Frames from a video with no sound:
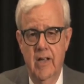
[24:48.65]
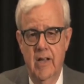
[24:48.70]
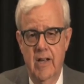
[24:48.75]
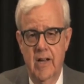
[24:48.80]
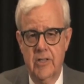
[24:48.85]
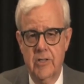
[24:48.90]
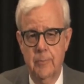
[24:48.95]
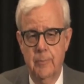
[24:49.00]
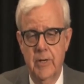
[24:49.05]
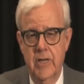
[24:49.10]

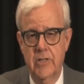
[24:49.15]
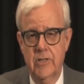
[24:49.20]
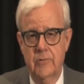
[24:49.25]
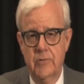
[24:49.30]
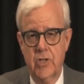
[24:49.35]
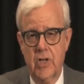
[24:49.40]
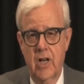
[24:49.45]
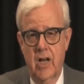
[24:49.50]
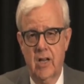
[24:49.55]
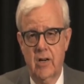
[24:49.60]
as a piece of
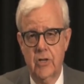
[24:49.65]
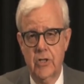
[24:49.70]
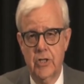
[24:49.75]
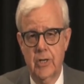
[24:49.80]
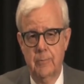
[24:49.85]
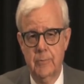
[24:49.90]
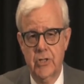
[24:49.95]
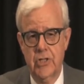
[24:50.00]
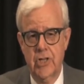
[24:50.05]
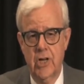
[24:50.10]

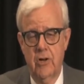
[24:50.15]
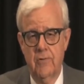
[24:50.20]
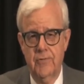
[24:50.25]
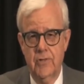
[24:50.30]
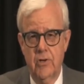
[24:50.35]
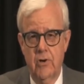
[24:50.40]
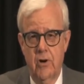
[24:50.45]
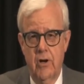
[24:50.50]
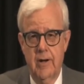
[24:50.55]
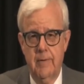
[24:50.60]
scholarship.
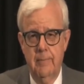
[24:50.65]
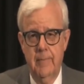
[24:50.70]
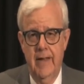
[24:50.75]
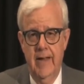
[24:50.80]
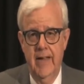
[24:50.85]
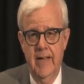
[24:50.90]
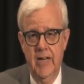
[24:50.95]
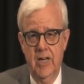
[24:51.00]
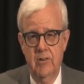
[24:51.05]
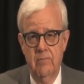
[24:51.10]
Self-taught
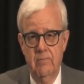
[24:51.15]
man.